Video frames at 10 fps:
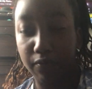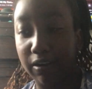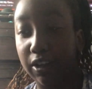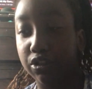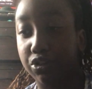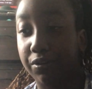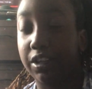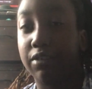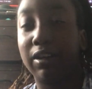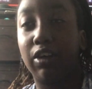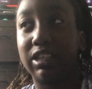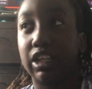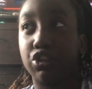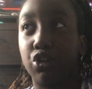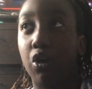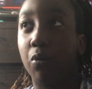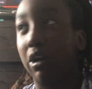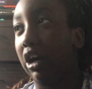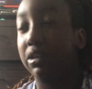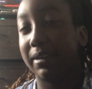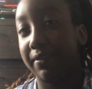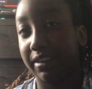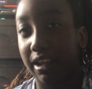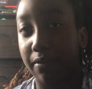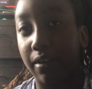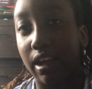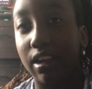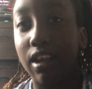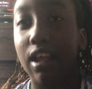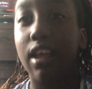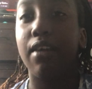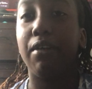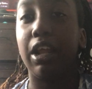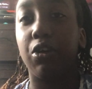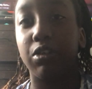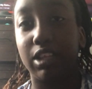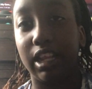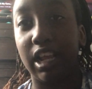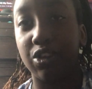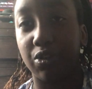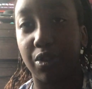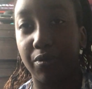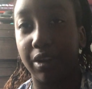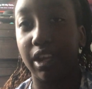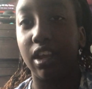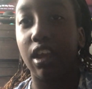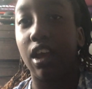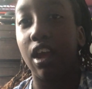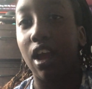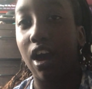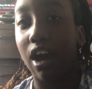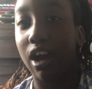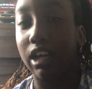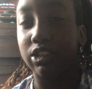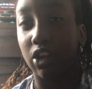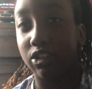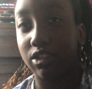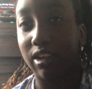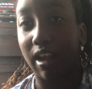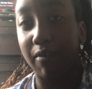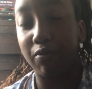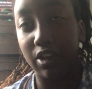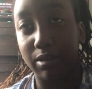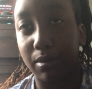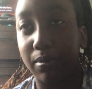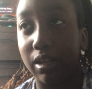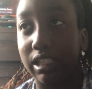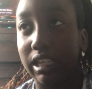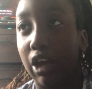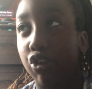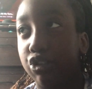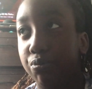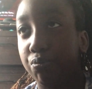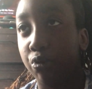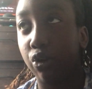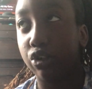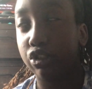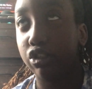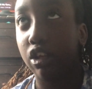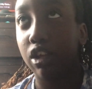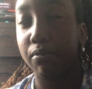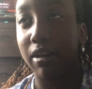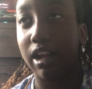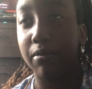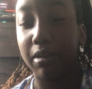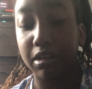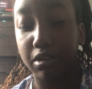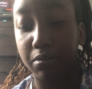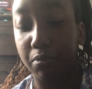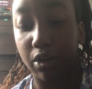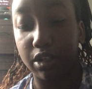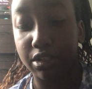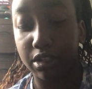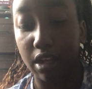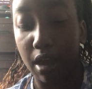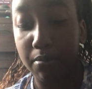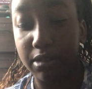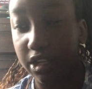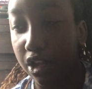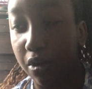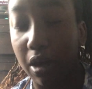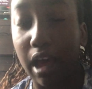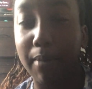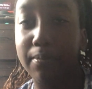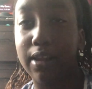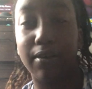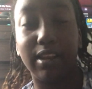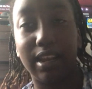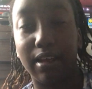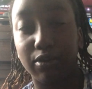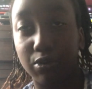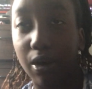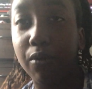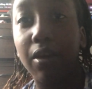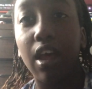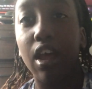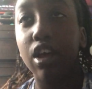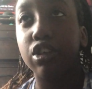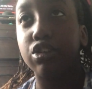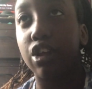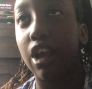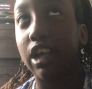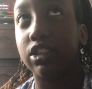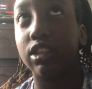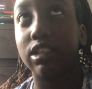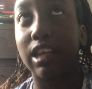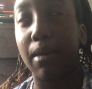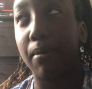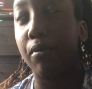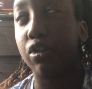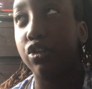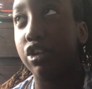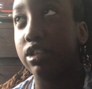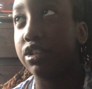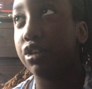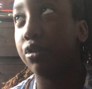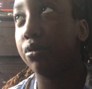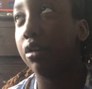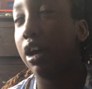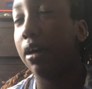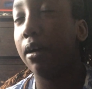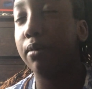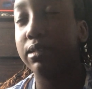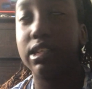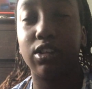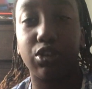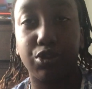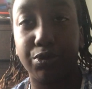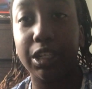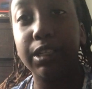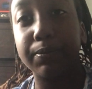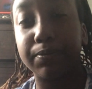when I was three when I was like two or one I was perfectly fine and I got to the age of three I started to have race problems I was blocked uh, Lewis was blocked um, till I'm um, now 12. So I started getting my books loose till uh, um, since I was three.